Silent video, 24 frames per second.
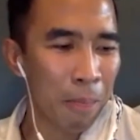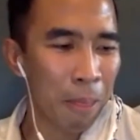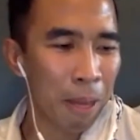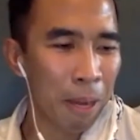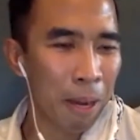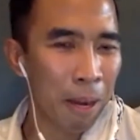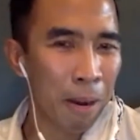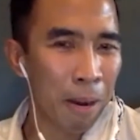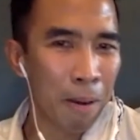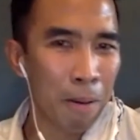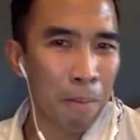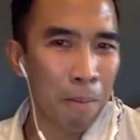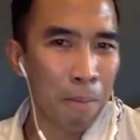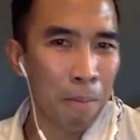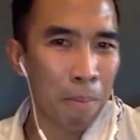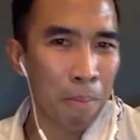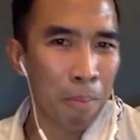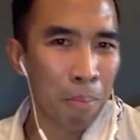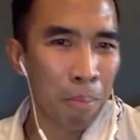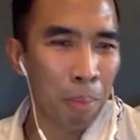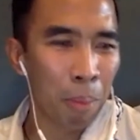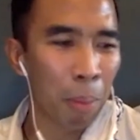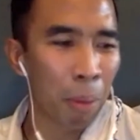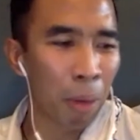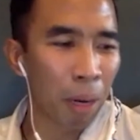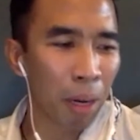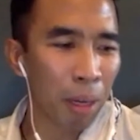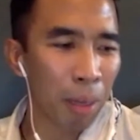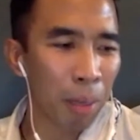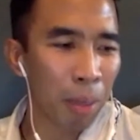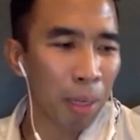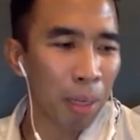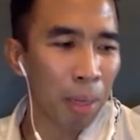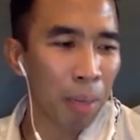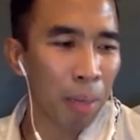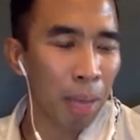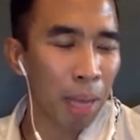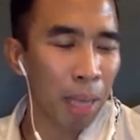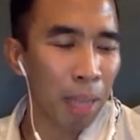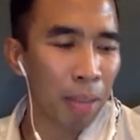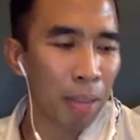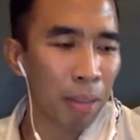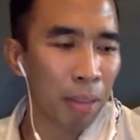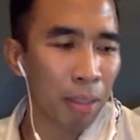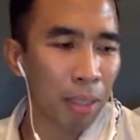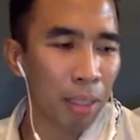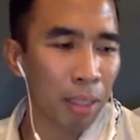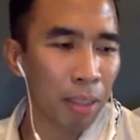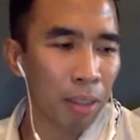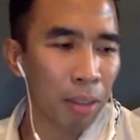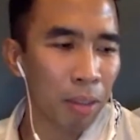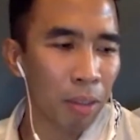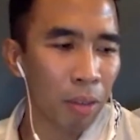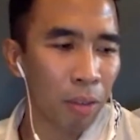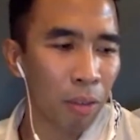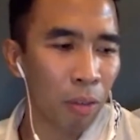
But Mark, let me ask you then,